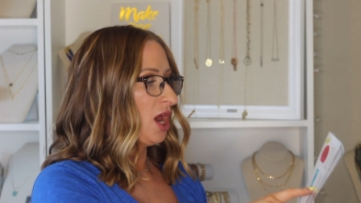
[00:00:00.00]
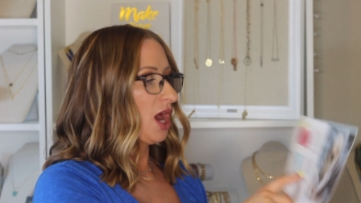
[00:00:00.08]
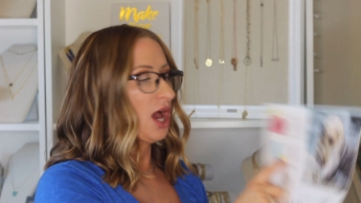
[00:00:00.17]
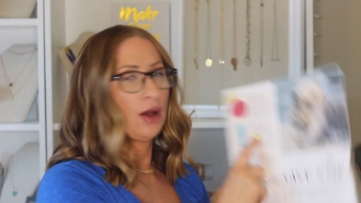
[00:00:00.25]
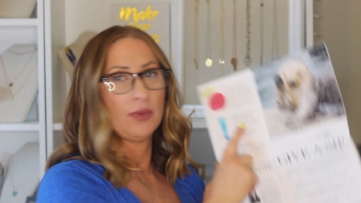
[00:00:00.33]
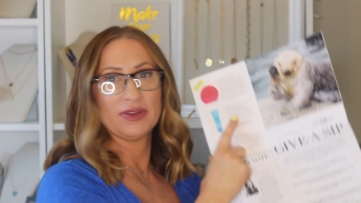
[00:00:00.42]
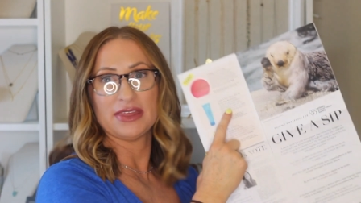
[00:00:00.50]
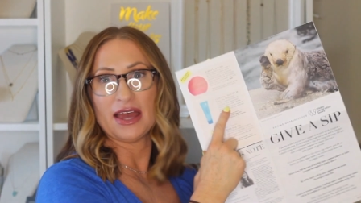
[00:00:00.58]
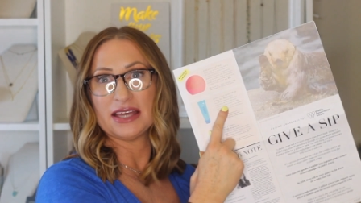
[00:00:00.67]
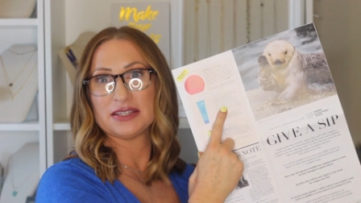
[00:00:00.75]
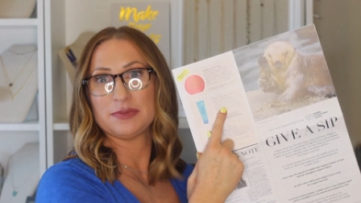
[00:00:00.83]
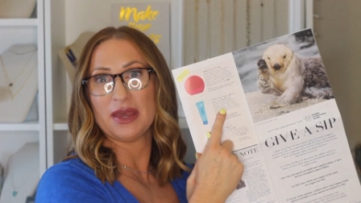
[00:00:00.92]
uh, with the
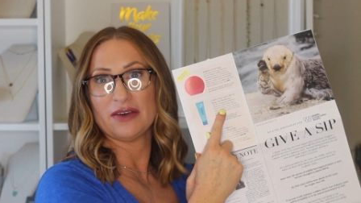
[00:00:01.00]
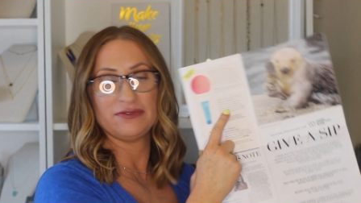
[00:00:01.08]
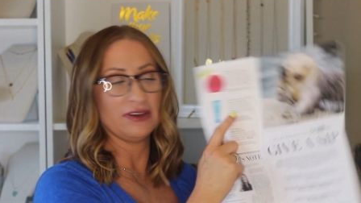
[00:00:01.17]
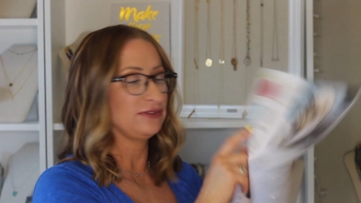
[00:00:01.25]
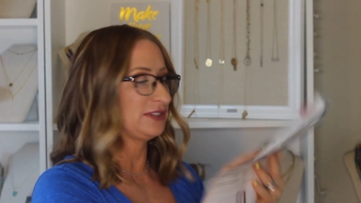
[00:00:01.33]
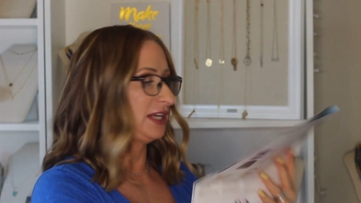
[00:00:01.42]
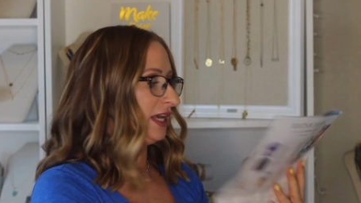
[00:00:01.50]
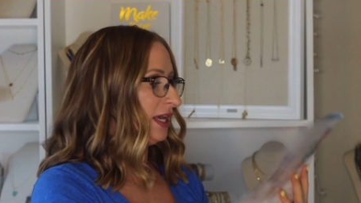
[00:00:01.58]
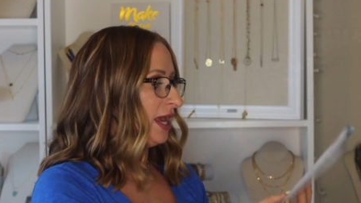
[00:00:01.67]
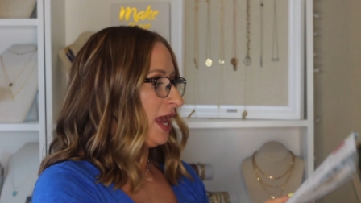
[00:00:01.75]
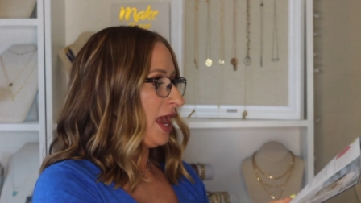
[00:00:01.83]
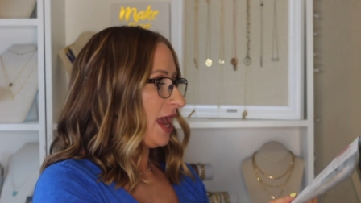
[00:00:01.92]
SPF
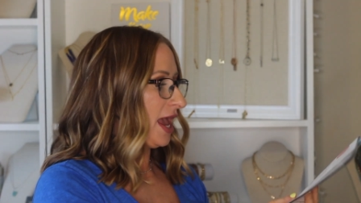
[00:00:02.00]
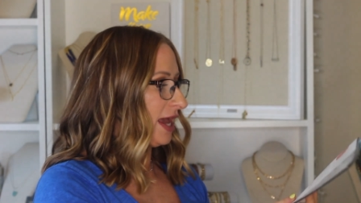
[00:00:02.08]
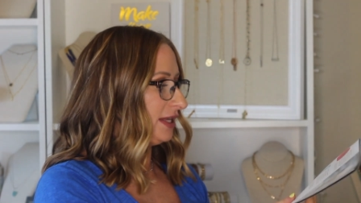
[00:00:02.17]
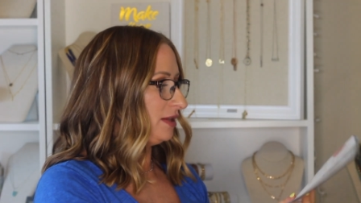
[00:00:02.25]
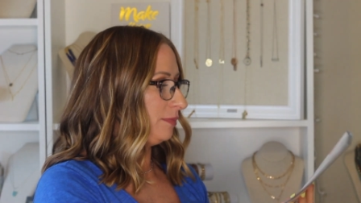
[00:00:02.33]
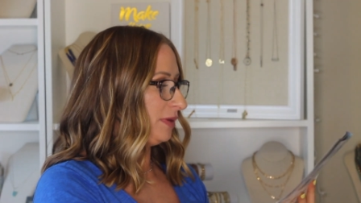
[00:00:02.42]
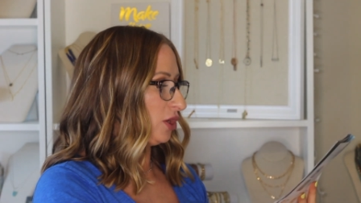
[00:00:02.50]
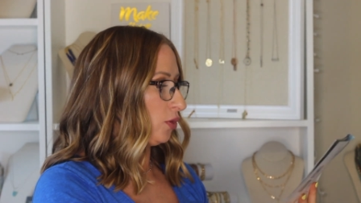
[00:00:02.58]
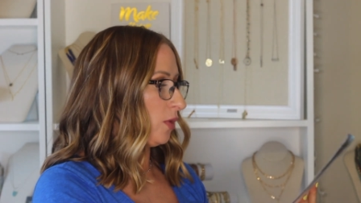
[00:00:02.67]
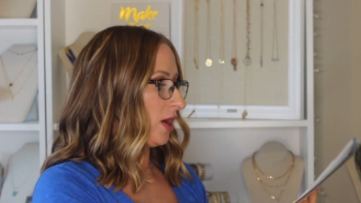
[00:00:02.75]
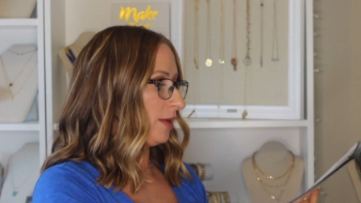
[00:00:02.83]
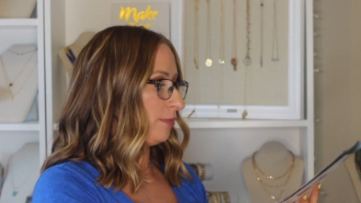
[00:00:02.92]
50 and the Pier
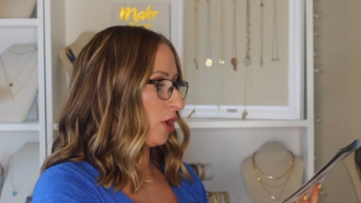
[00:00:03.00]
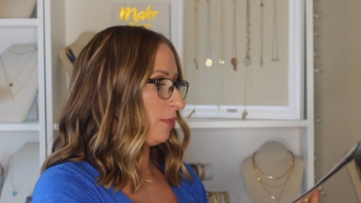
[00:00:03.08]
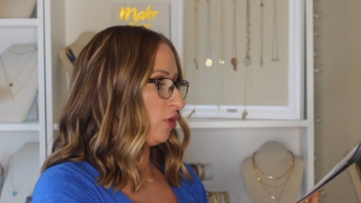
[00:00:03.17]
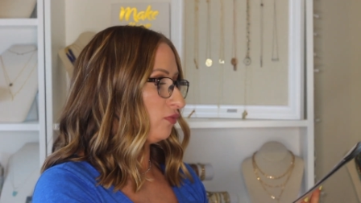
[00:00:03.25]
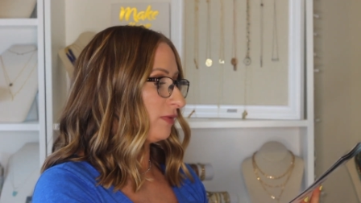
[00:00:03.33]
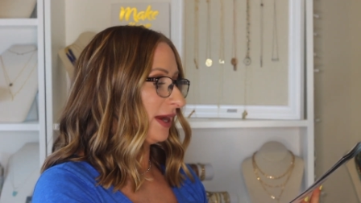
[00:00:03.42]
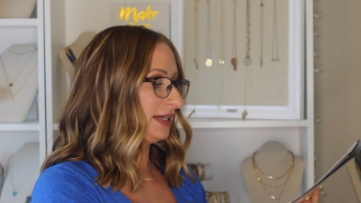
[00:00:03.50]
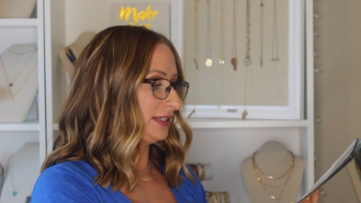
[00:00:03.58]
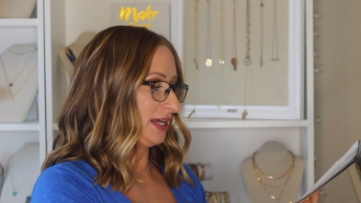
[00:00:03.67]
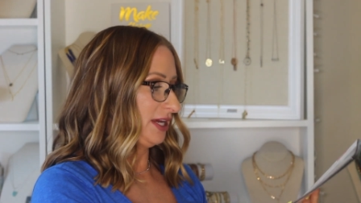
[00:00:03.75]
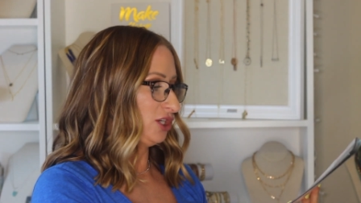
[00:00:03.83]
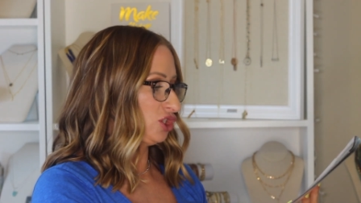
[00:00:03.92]
1 marble ring
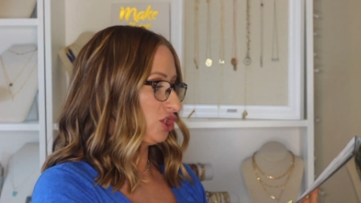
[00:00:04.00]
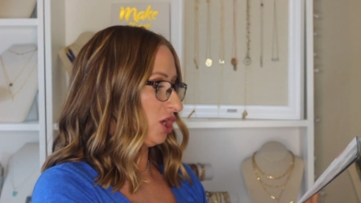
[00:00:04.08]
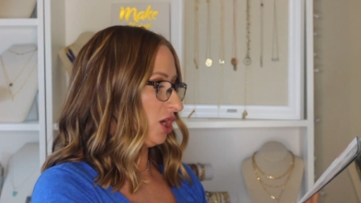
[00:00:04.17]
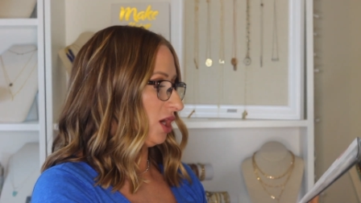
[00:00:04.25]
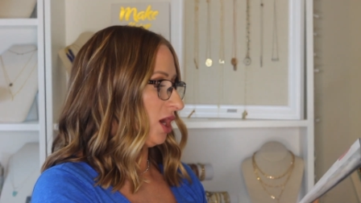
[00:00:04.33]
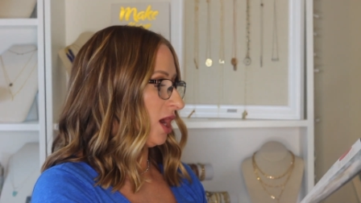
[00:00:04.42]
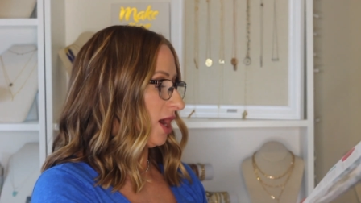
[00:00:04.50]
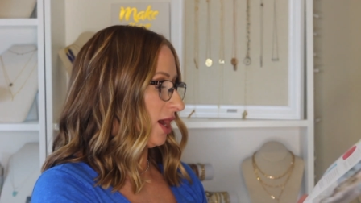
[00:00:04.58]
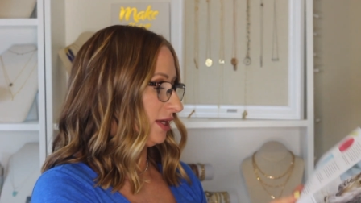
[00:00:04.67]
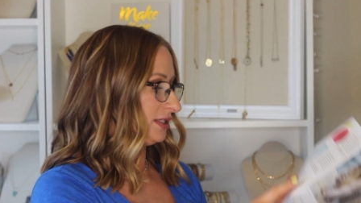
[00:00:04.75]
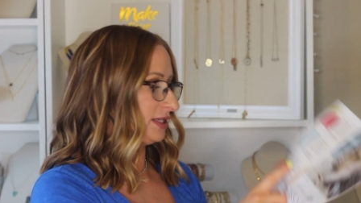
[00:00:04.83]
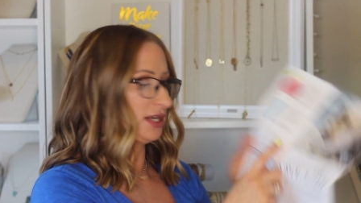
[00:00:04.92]
dish
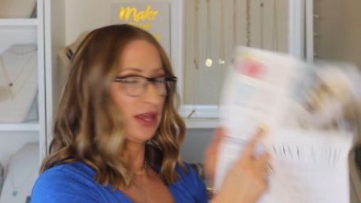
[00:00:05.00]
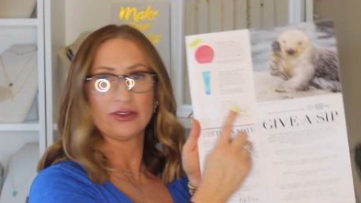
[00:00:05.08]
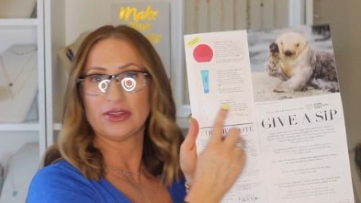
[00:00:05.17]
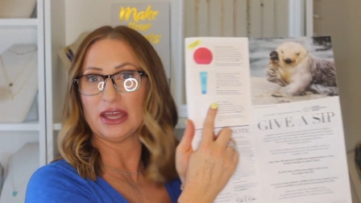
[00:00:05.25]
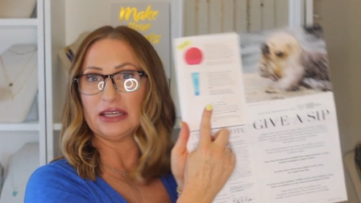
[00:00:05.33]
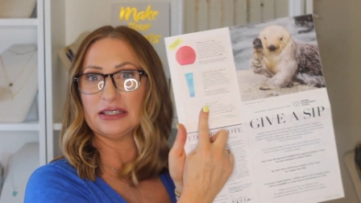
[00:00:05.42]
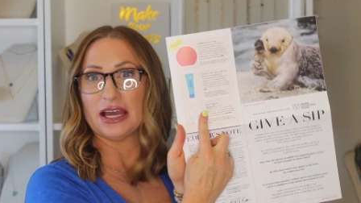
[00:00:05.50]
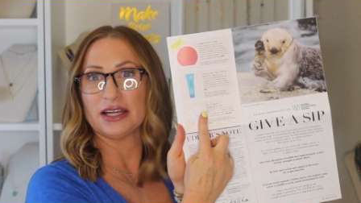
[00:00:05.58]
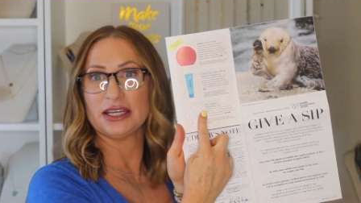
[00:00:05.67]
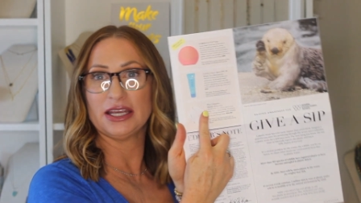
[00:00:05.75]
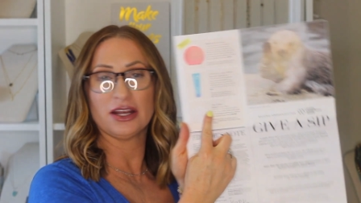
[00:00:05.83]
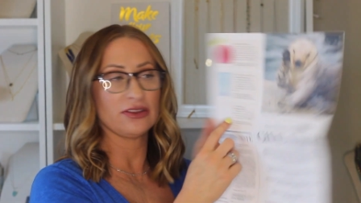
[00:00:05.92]
uh, is another thing
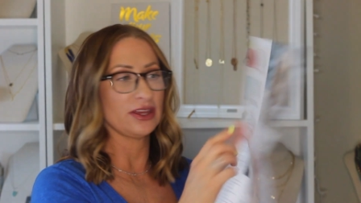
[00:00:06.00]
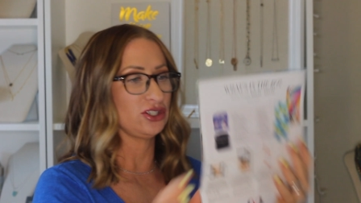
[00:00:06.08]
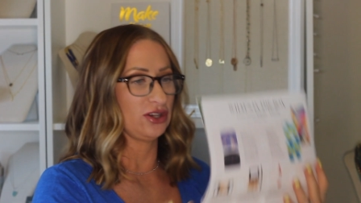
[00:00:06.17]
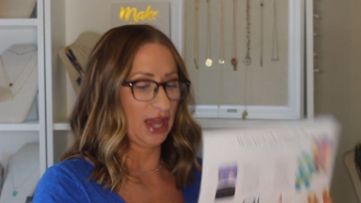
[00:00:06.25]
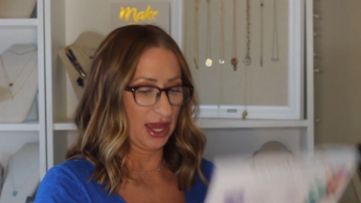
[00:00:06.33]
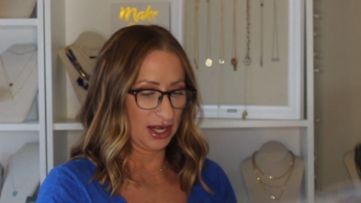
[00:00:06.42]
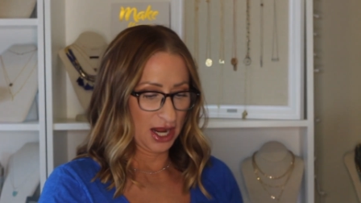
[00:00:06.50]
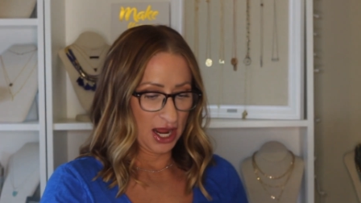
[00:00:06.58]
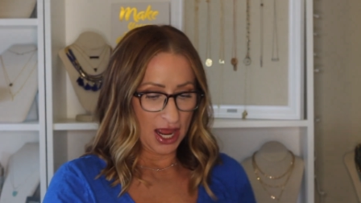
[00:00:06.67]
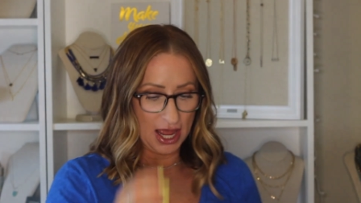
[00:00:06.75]
down here that you get.